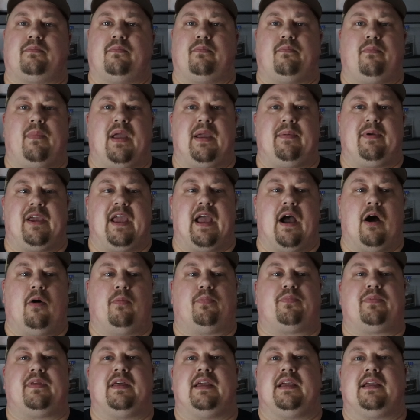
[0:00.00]
maybe
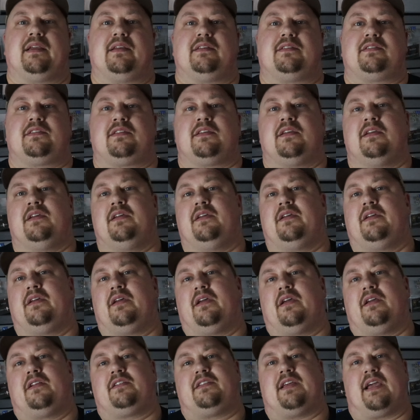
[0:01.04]
help
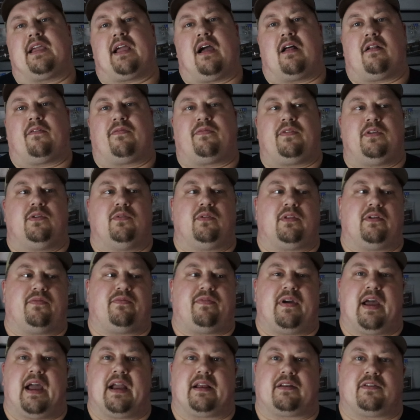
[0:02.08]
things take out a few of the
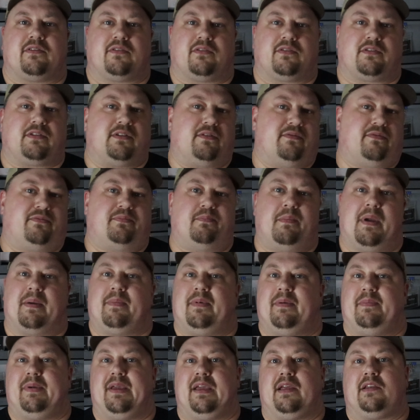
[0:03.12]
factors of
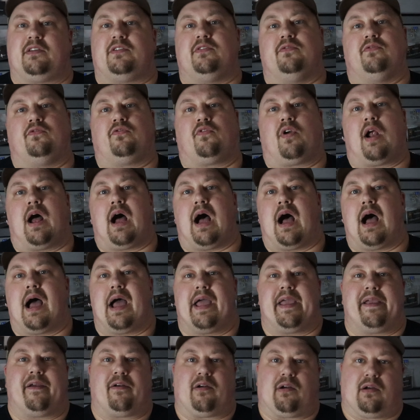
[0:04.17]
maybe being too
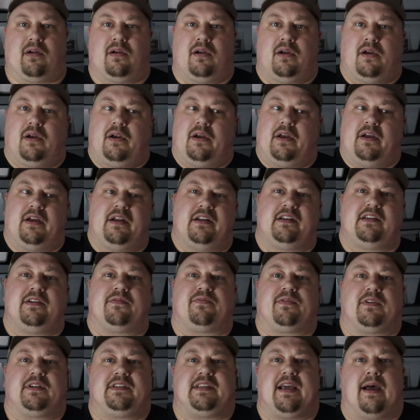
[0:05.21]
dry or
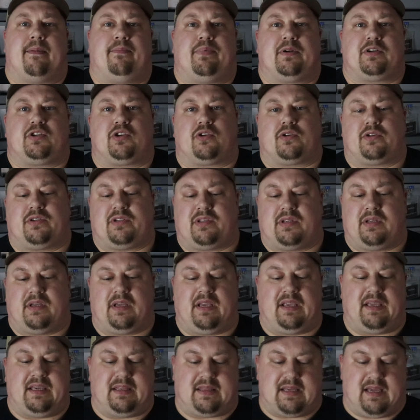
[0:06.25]
different temperatures
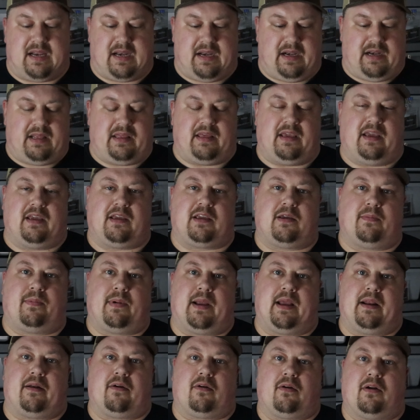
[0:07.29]
and get that into the
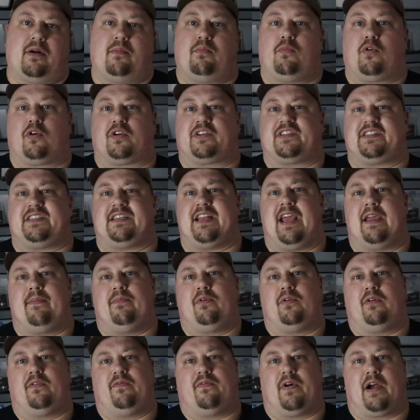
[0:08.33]
incubator in a more
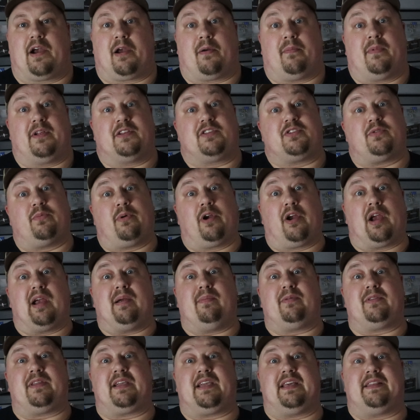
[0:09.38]
stable environment. So we were
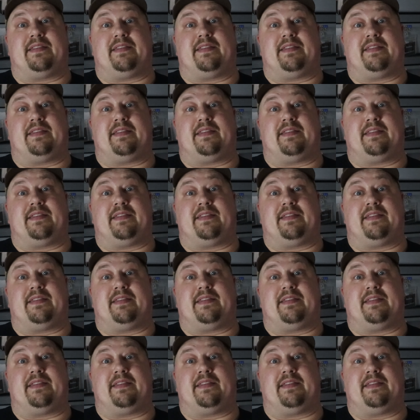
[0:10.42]
able to